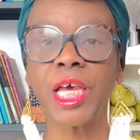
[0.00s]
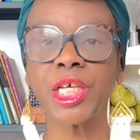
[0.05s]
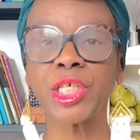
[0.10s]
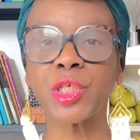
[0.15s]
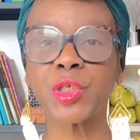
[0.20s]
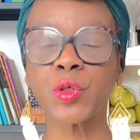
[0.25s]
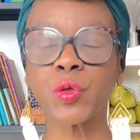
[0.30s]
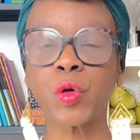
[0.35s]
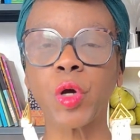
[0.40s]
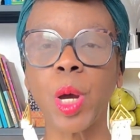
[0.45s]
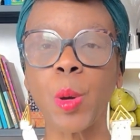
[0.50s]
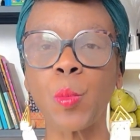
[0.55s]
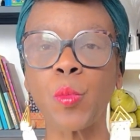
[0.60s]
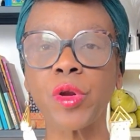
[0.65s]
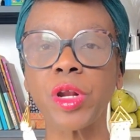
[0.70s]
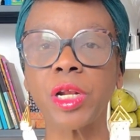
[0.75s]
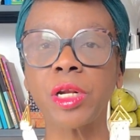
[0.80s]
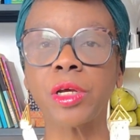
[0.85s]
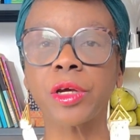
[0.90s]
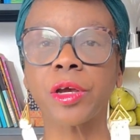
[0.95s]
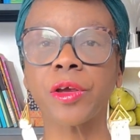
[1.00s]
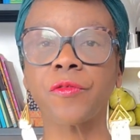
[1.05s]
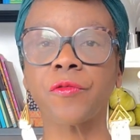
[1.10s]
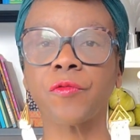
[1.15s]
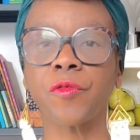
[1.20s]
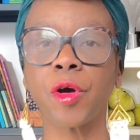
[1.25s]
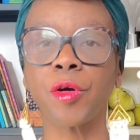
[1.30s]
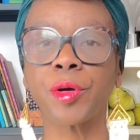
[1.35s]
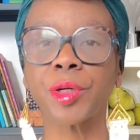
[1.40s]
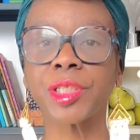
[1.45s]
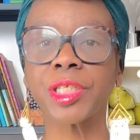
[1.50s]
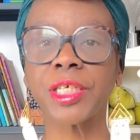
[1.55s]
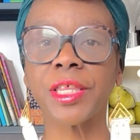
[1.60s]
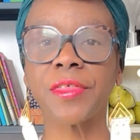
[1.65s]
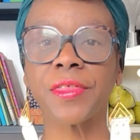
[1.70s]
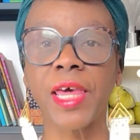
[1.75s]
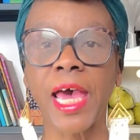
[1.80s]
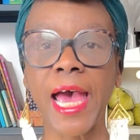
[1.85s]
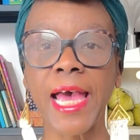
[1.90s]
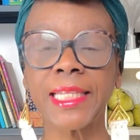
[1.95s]
So I'm really looking forward to
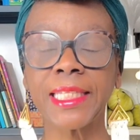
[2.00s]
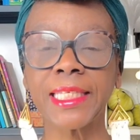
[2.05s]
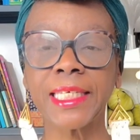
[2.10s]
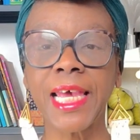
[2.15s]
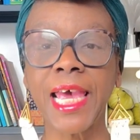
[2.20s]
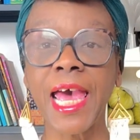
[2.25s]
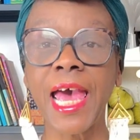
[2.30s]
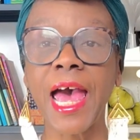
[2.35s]
that.